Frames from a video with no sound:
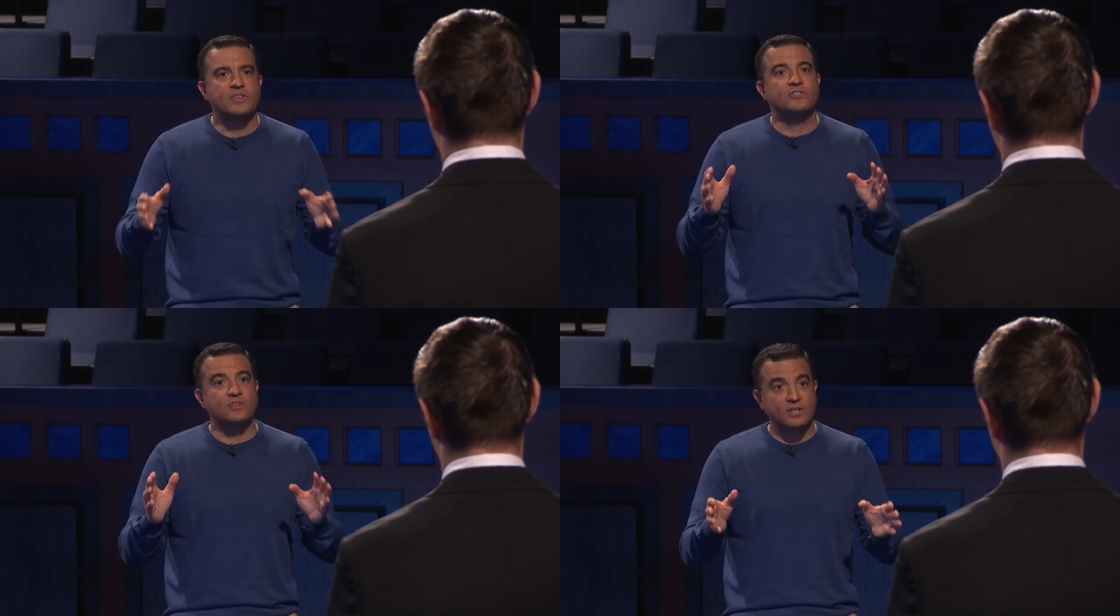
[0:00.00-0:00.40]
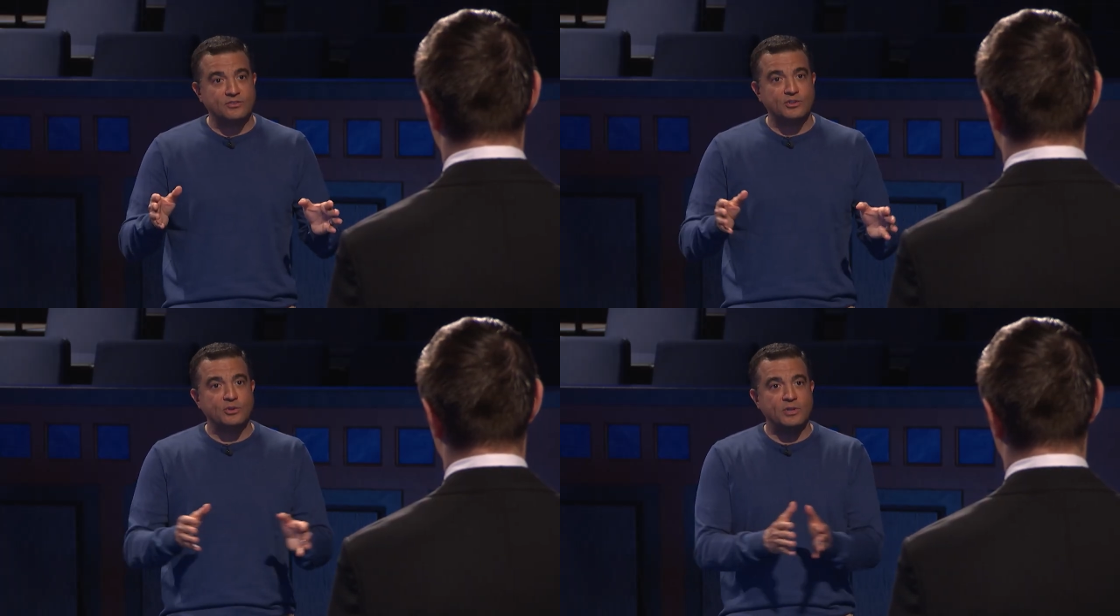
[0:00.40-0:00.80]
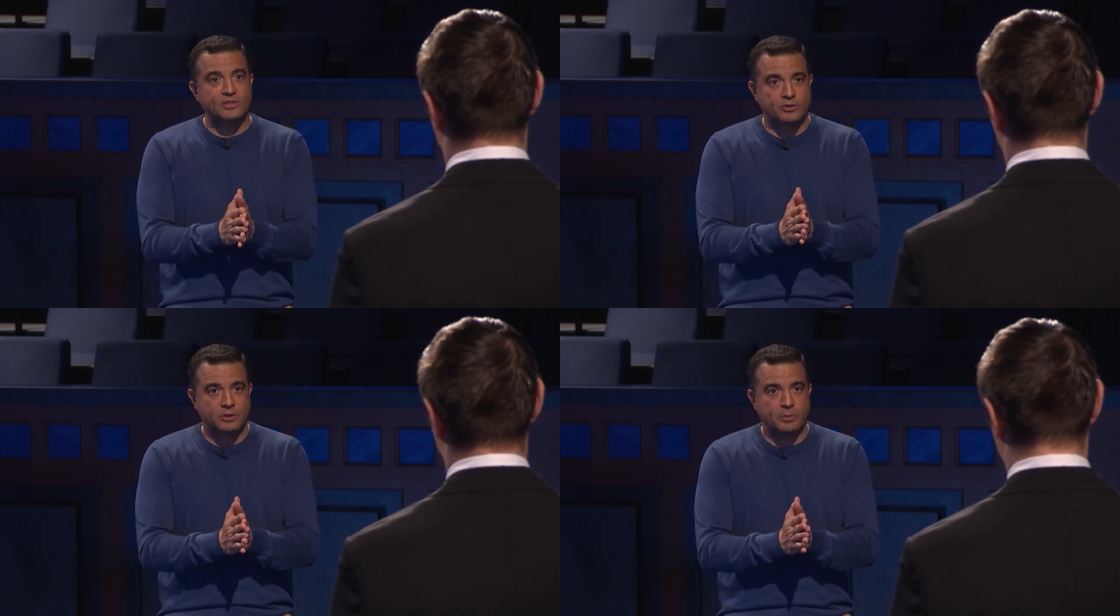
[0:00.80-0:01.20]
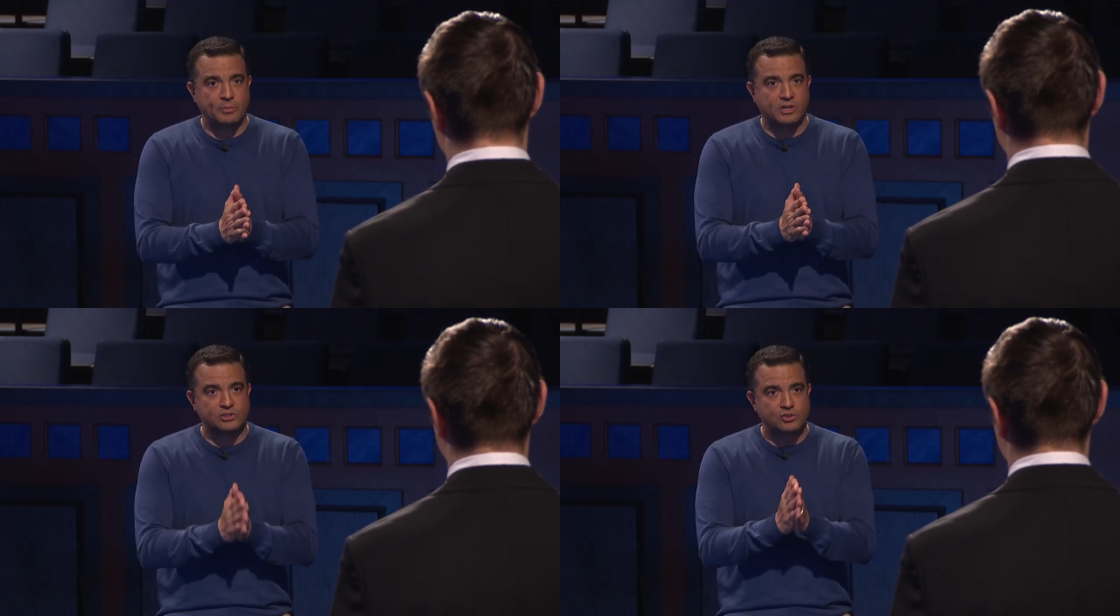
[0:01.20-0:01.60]
This is a unique tournament
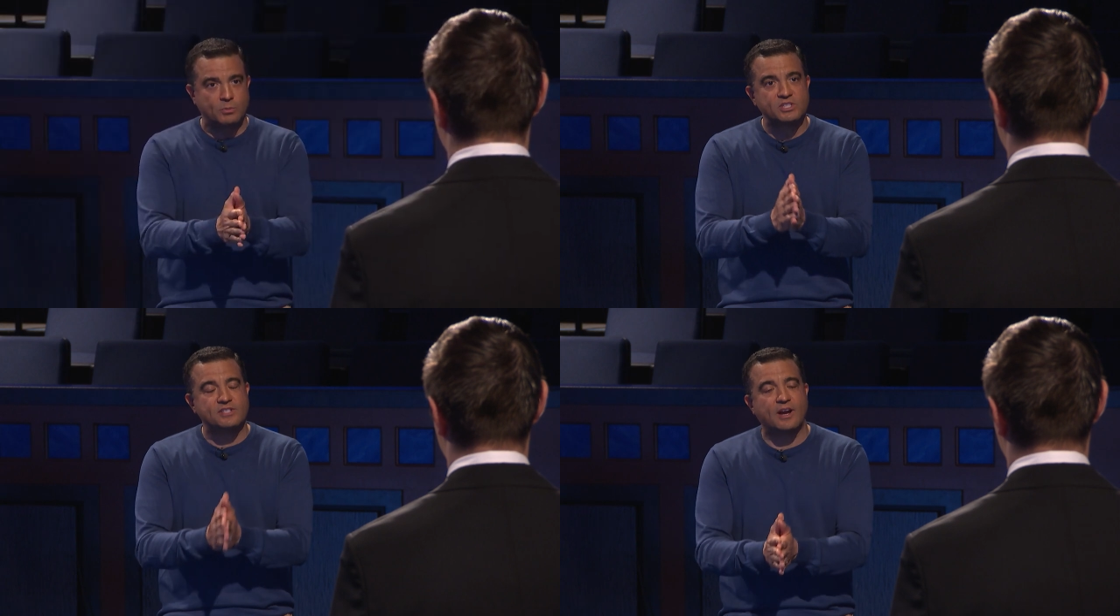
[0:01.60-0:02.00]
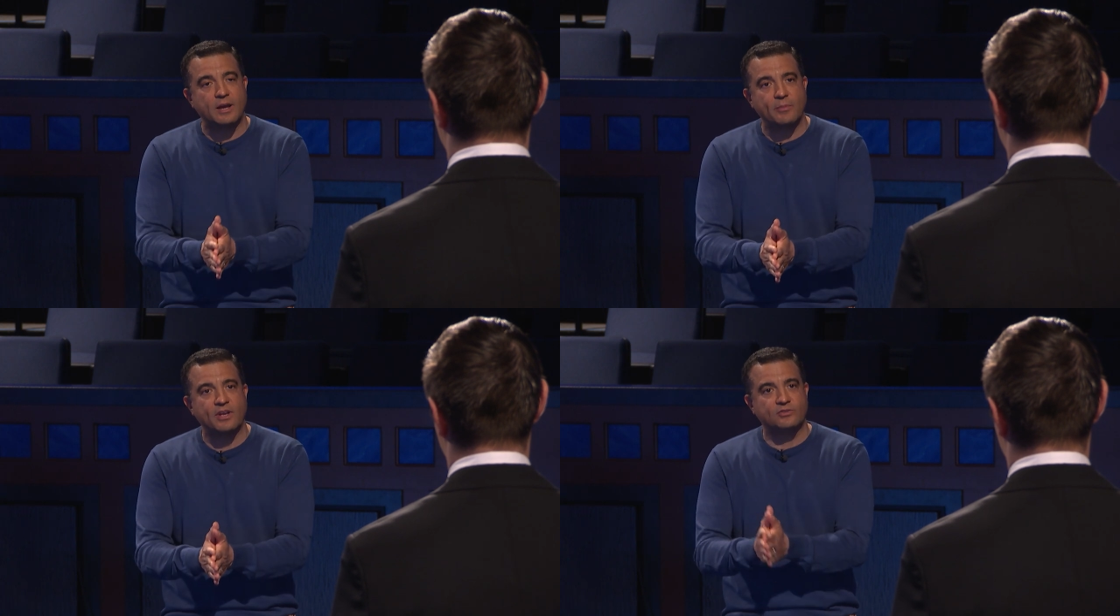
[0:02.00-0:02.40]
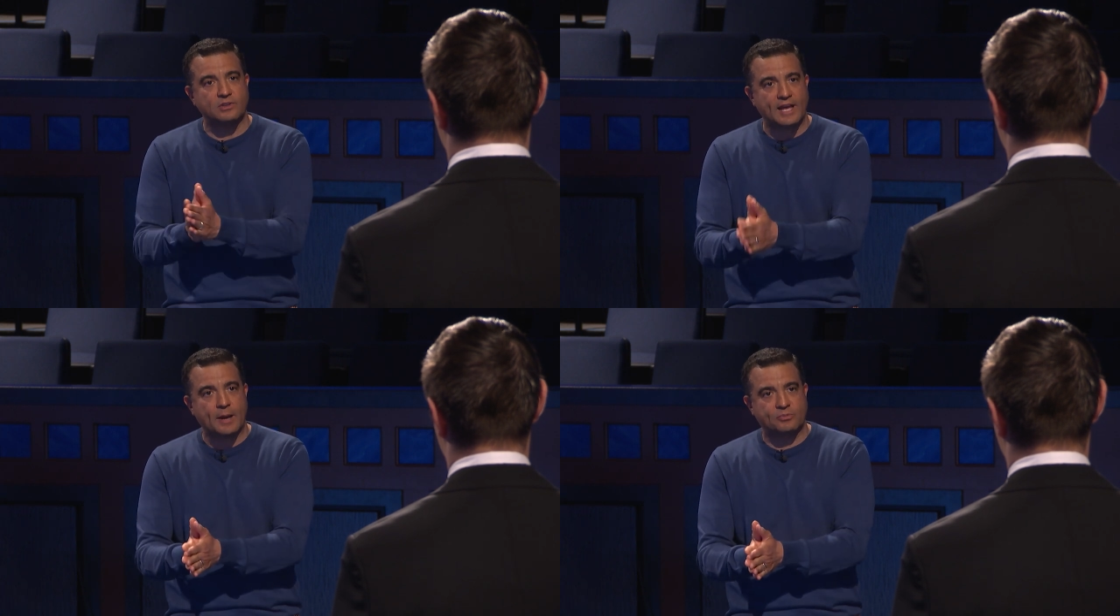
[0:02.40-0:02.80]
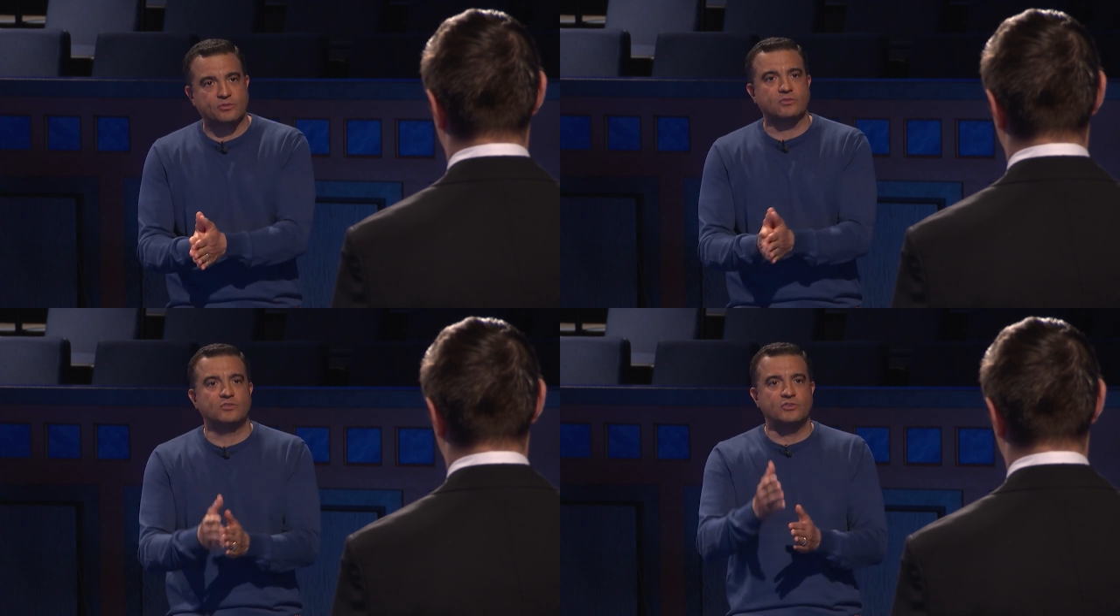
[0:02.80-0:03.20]
because so much time has
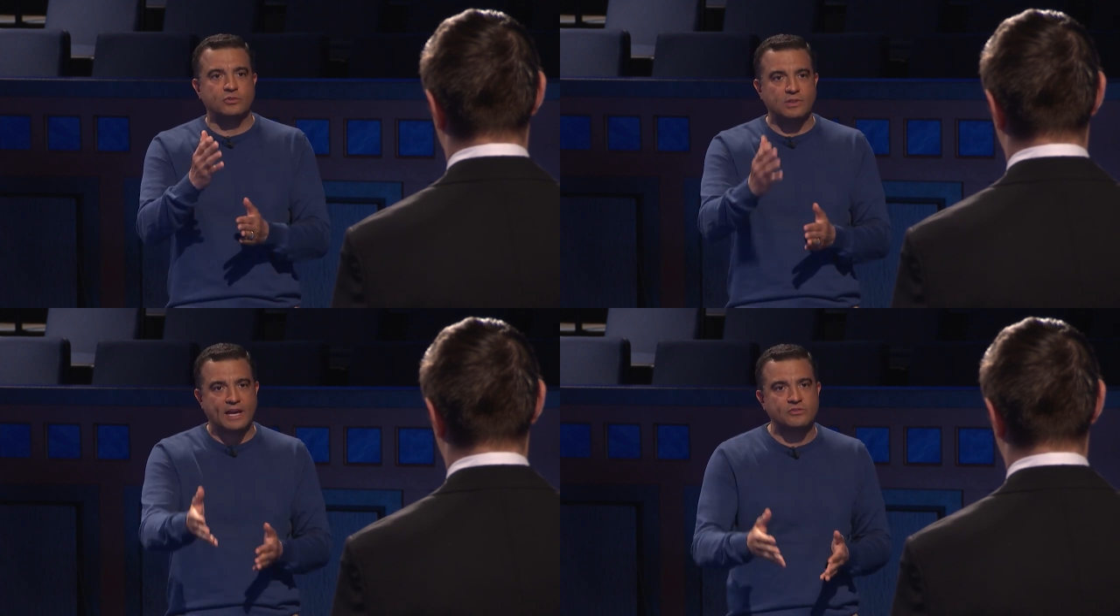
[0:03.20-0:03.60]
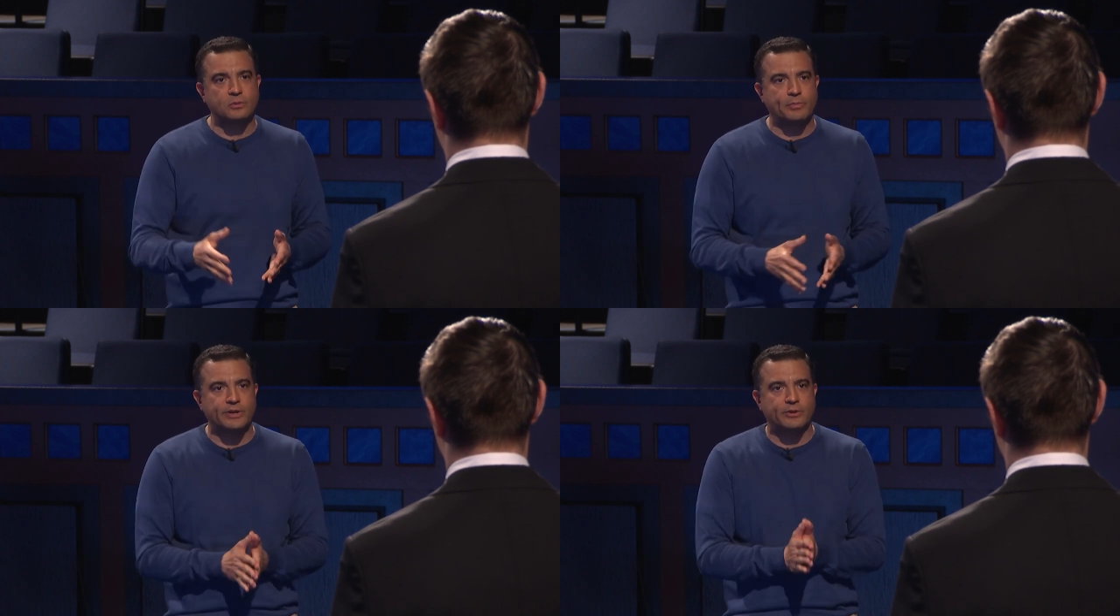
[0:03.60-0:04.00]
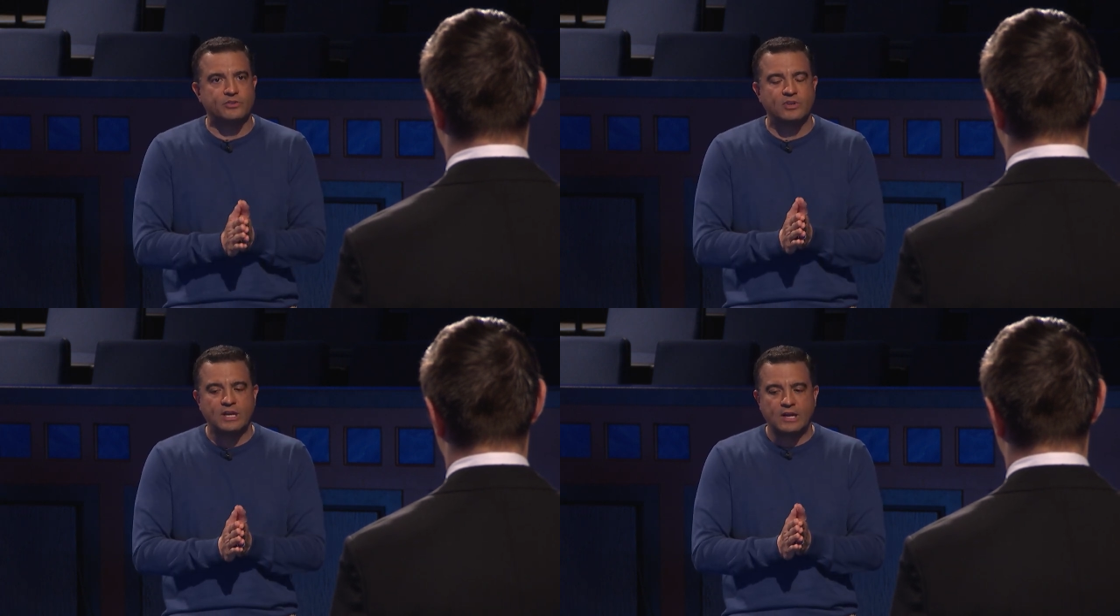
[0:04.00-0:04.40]
elapsed since your last appearance.